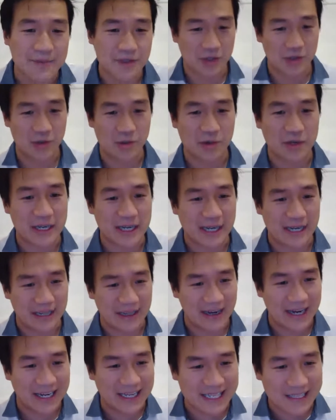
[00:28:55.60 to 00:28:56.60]
to look at
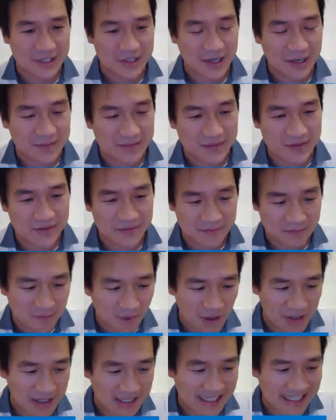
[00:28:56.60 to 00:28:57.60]
it, like in terms of
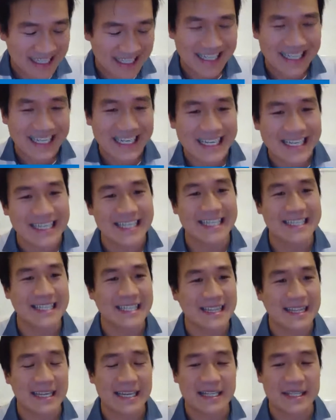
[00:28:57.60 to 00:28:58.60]
modeling your kidneys
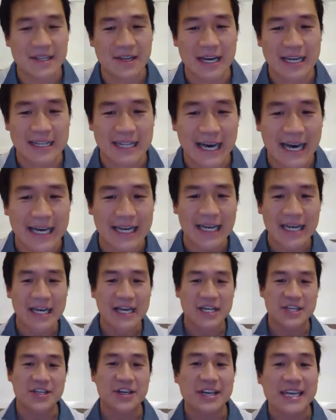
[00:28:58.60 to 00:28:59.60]
and things like that.
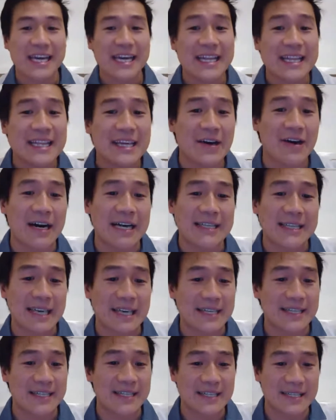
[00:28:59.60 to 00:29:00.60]
So getting the eye
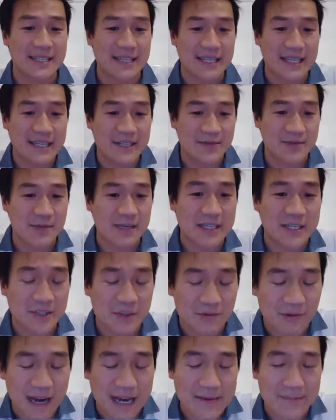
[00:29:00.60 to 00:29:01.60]
test
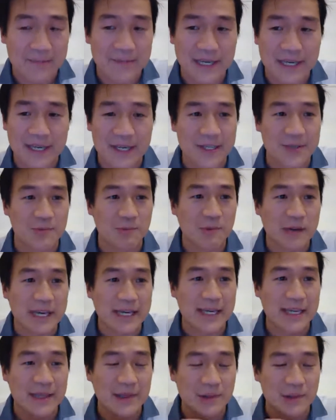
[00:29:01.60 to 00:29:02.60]
is great, because
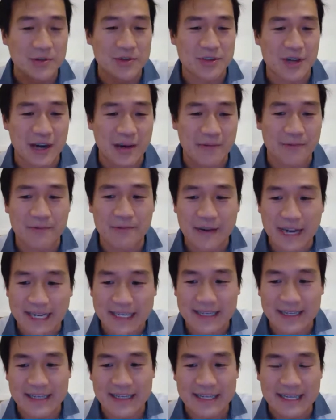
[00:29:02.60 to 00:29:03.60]
we can look
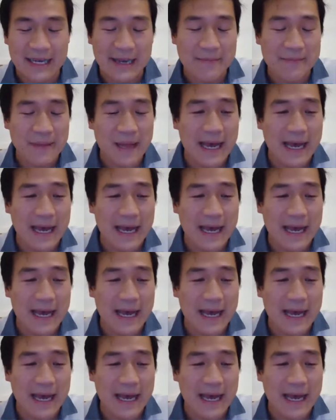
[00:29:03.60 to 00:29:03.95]
directly